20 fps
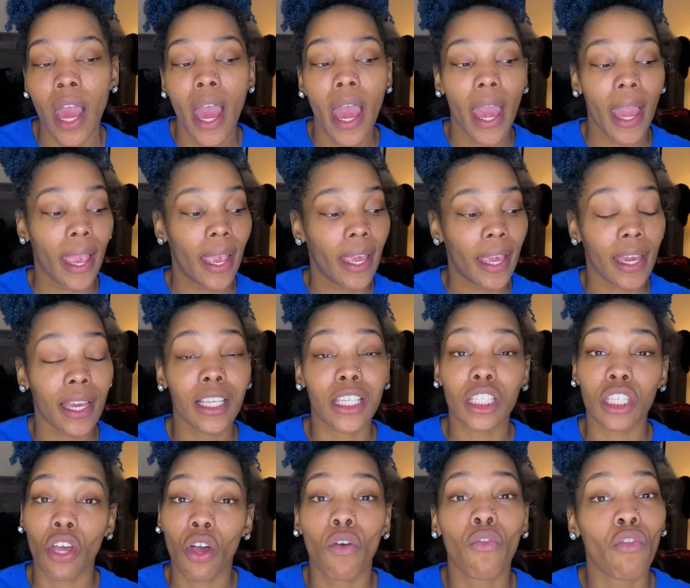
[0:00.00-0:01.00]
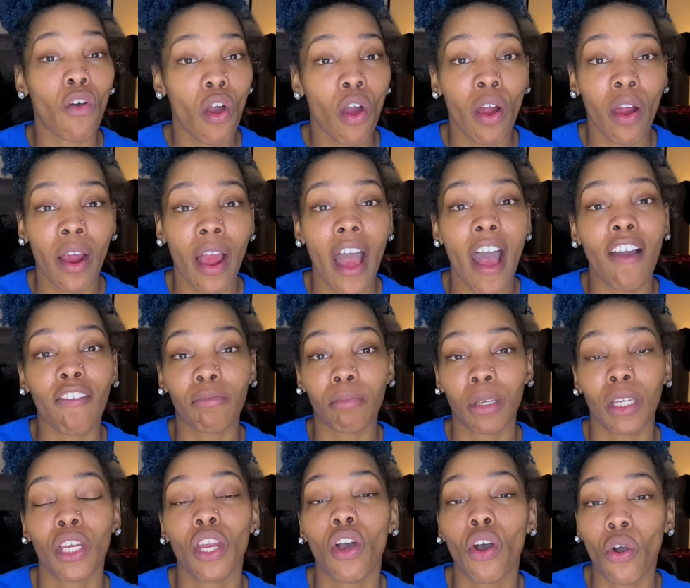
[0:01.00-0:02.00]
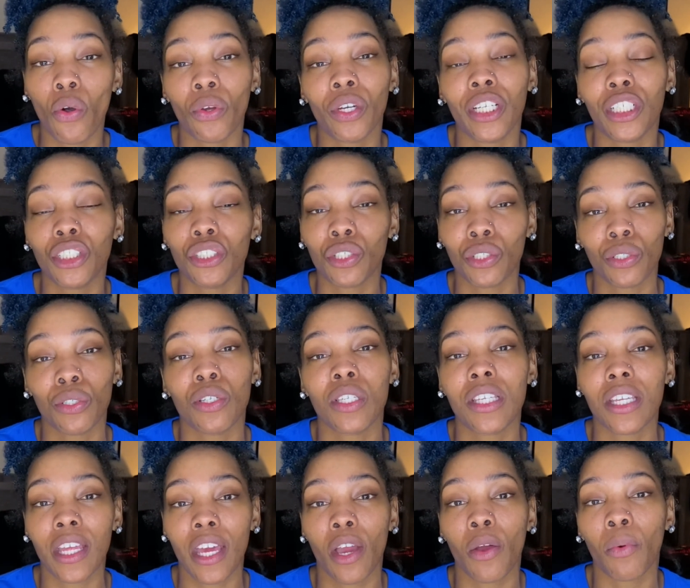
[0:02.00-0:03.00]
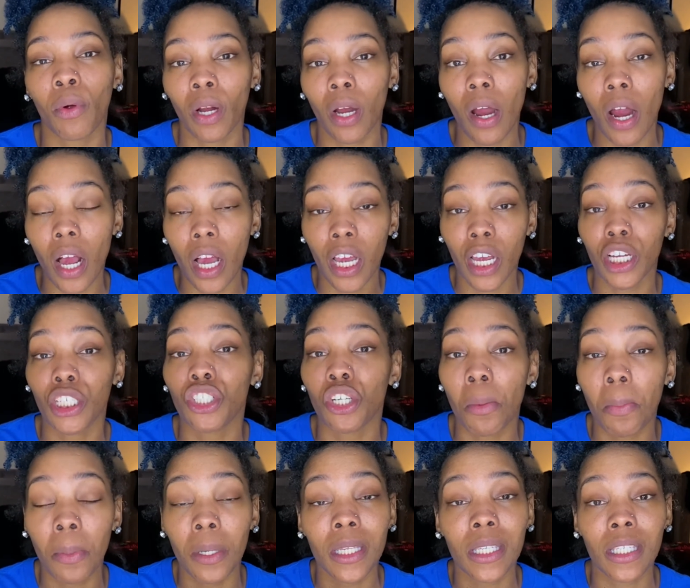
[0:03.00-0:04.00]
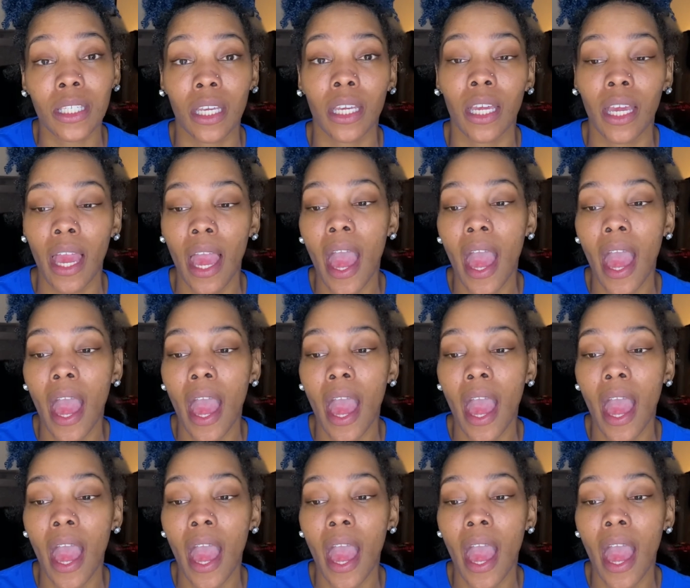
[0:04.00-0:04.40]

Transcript: And so far, I've been holding true to that word 100%.